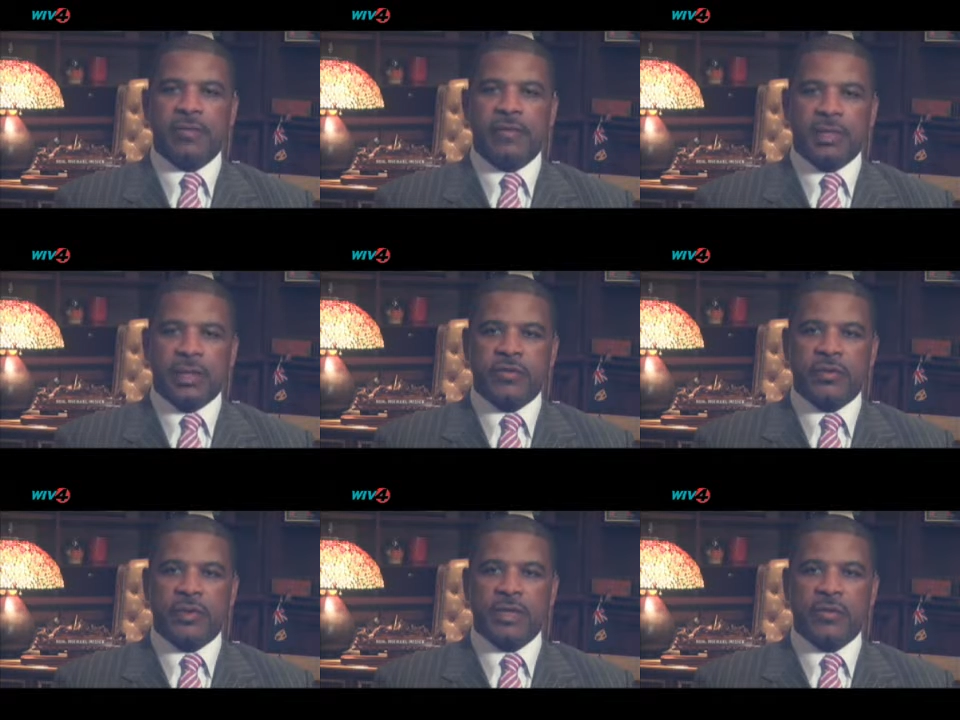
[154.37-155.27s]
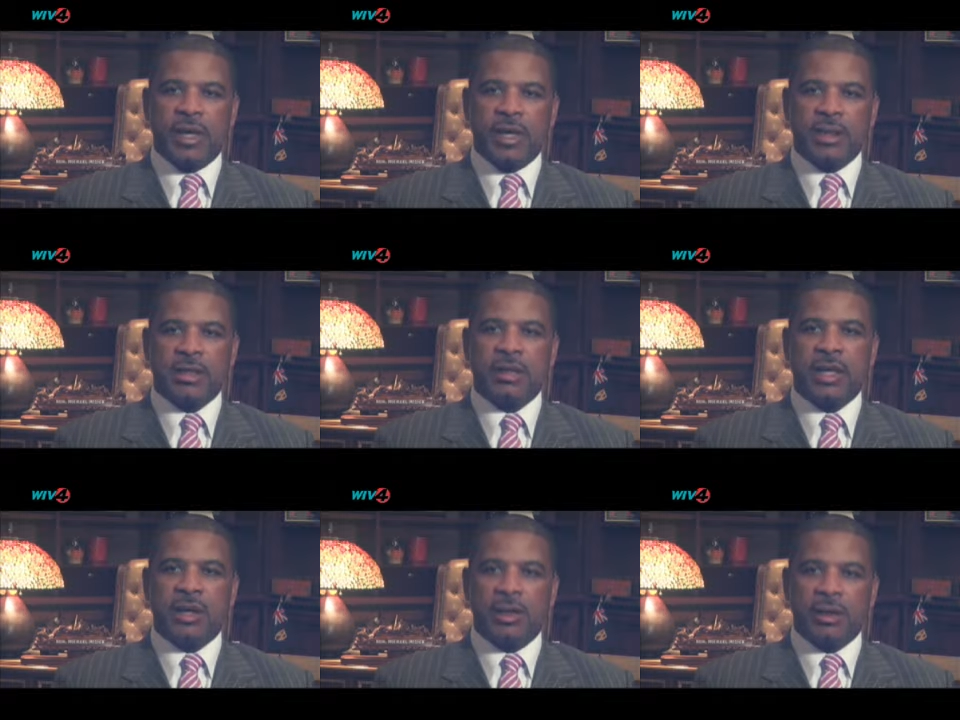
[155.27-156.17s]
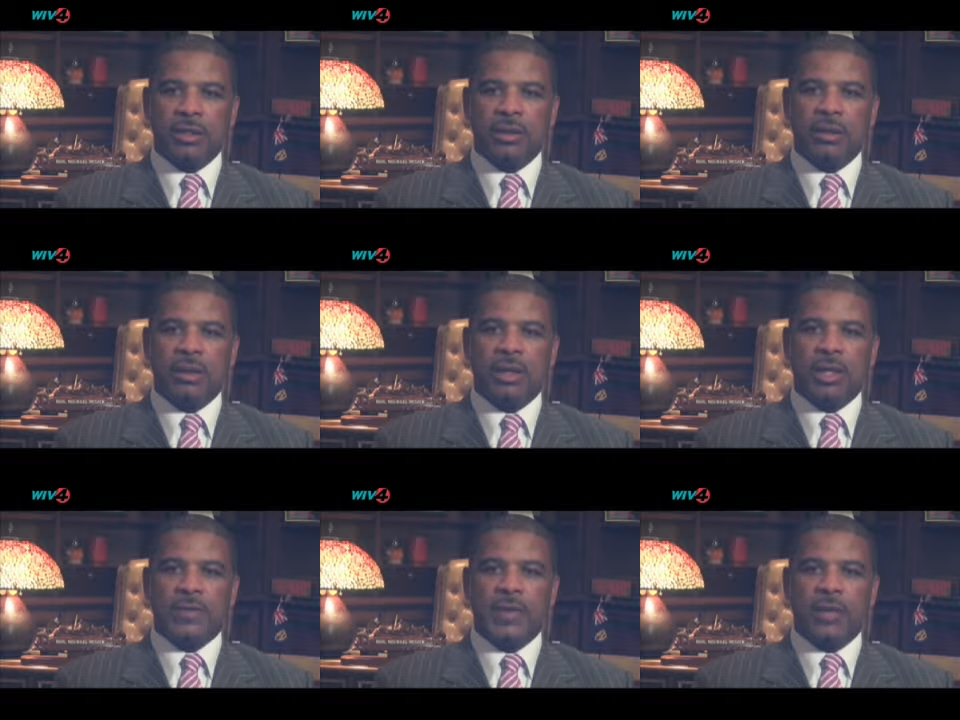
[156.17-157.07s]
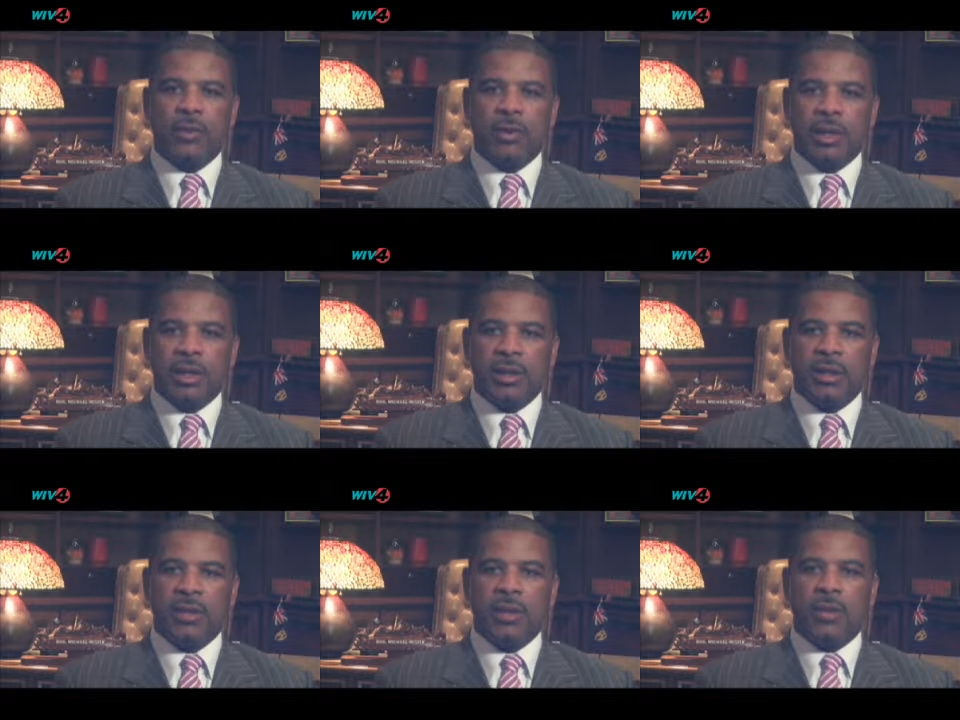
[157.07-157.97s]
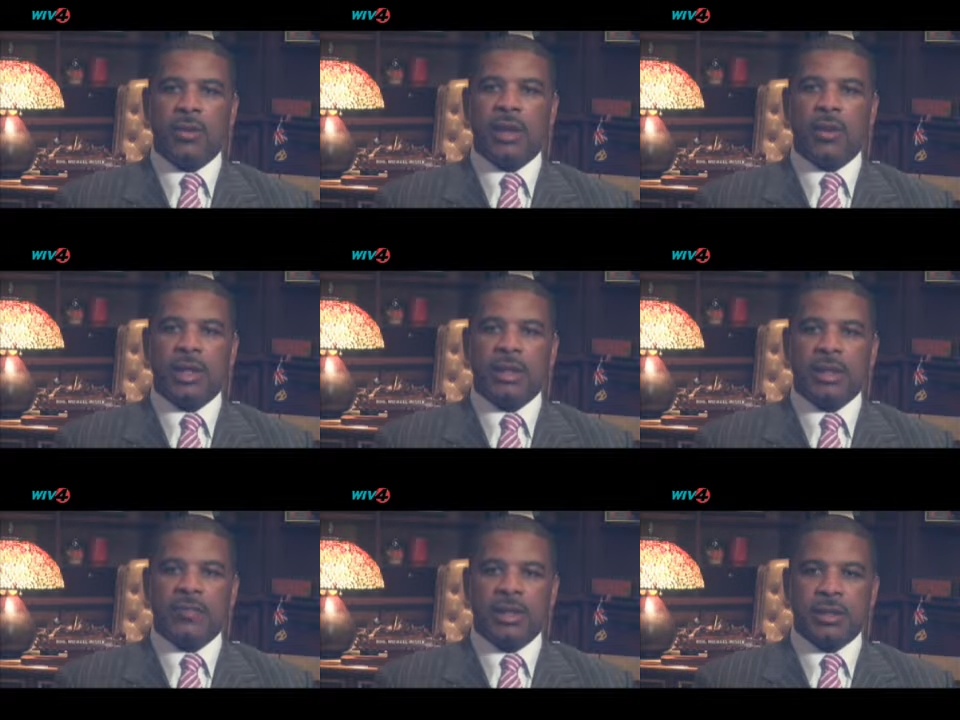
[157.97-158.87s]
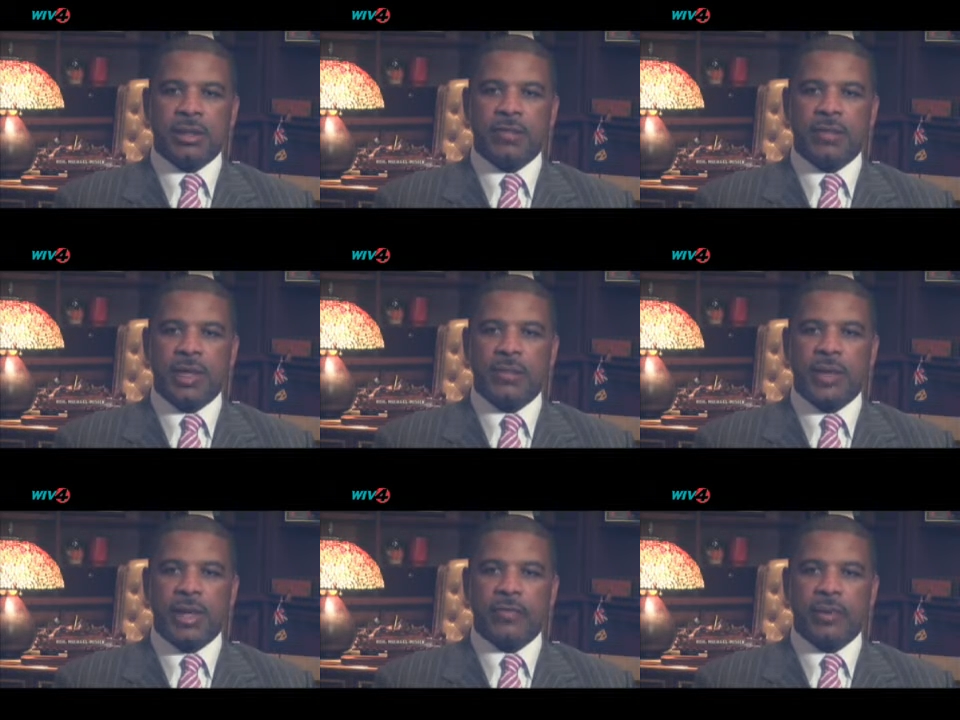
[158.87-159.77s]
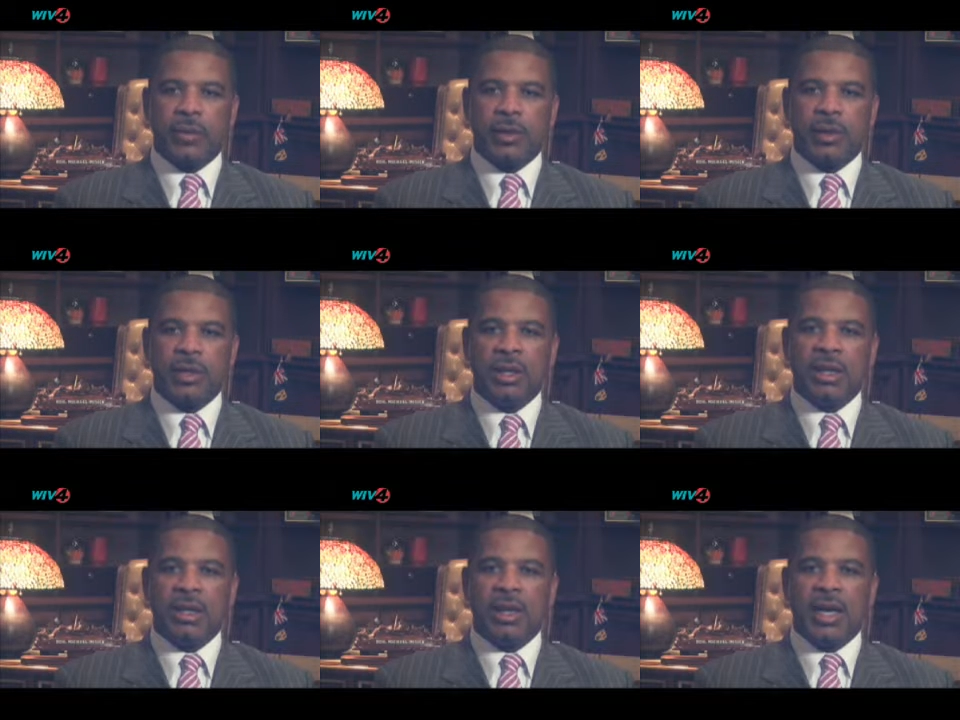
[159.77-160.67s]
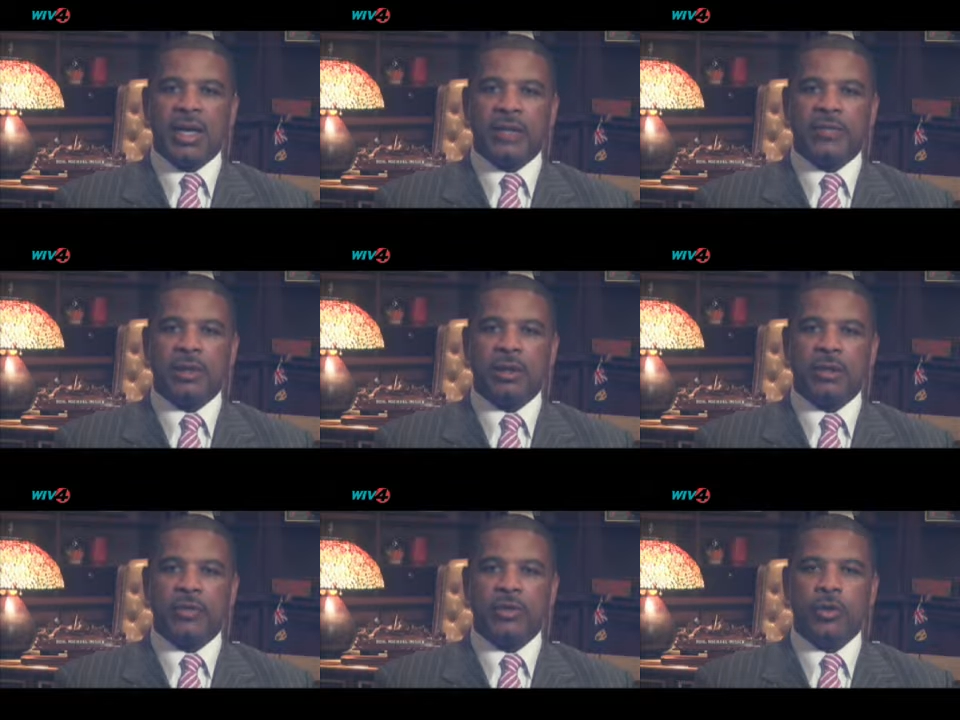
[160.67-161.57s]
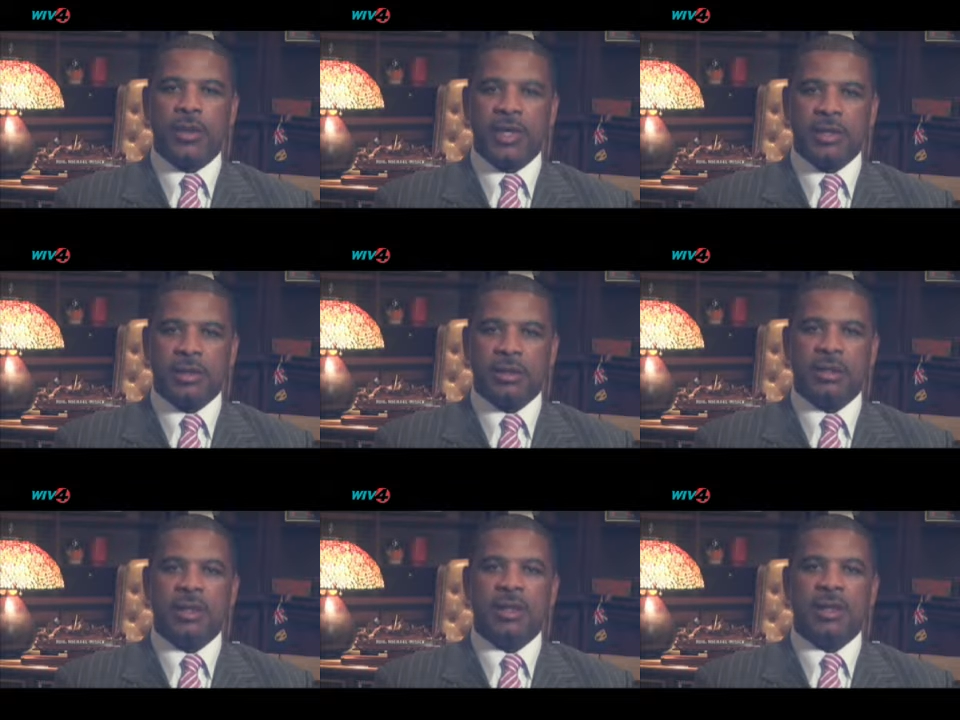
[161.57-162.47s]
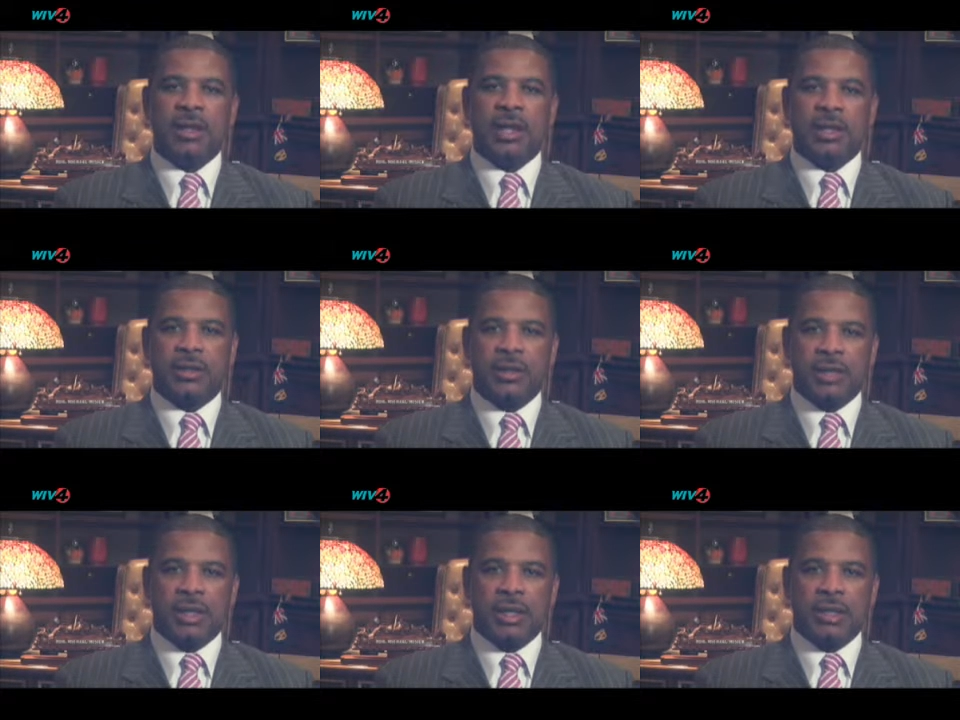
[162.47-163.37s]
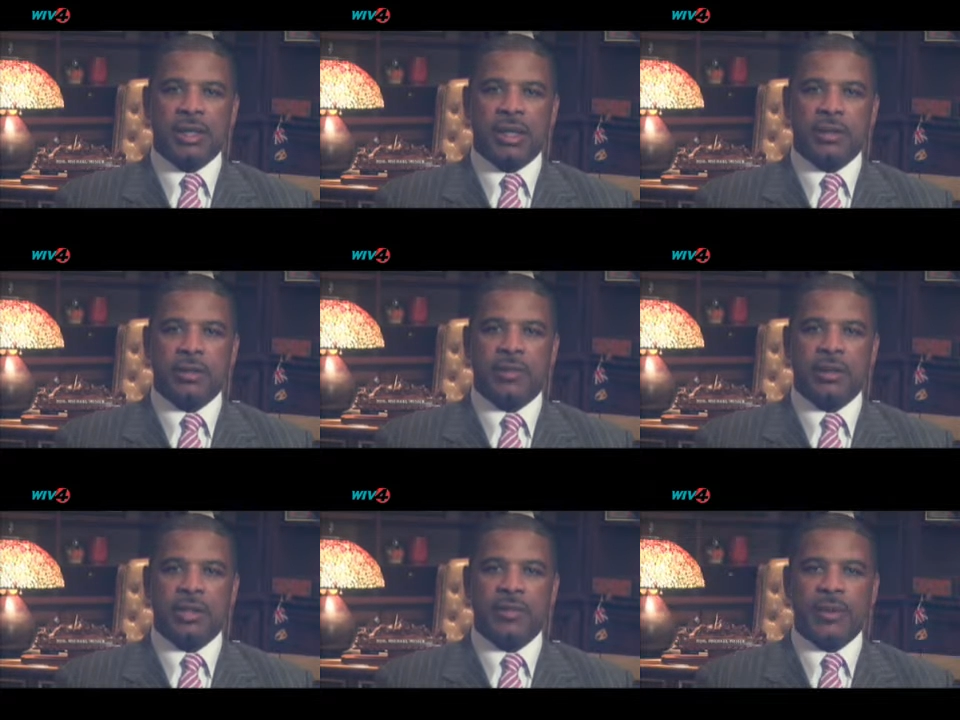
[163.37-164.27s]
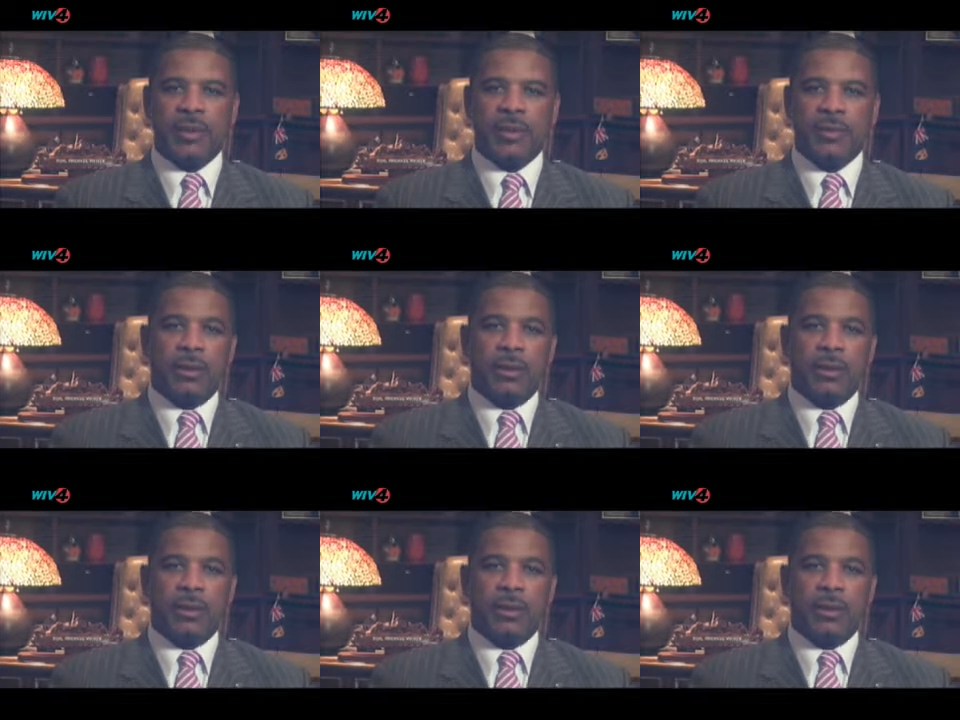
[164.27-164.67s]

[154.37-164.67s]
Visitors from those markets stay longer and spend more money, while wealthy investors from that part of the world are actively looking for new places like the Turks and Caicos Islands to put their money.